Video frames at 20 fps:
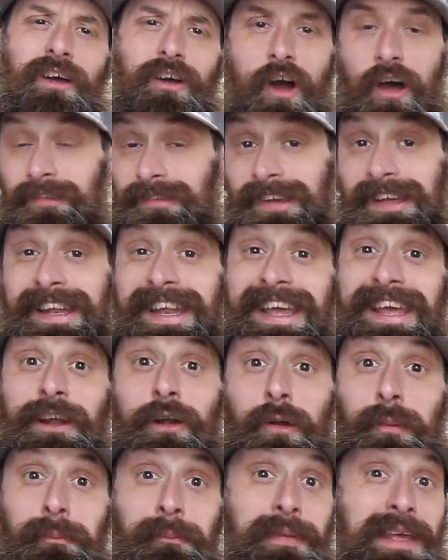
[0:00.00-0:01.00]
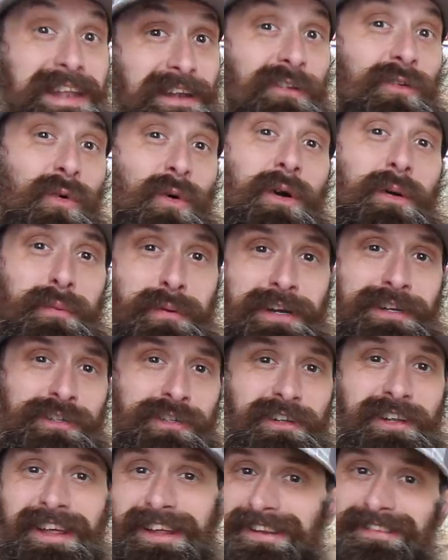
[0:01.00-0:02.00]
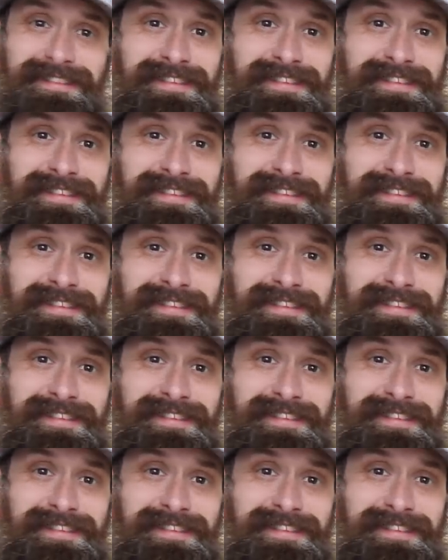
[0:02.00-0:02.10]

causing an intermittent oil pressure light.